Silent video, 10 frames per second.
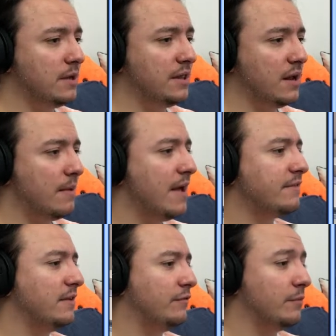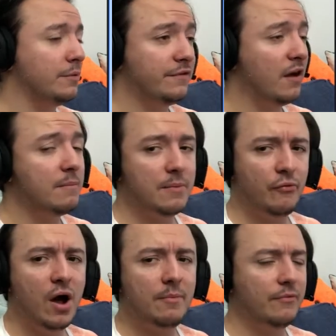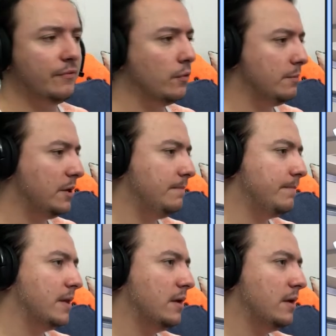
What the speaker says: mean that I'm asking someone to solve my problems for me.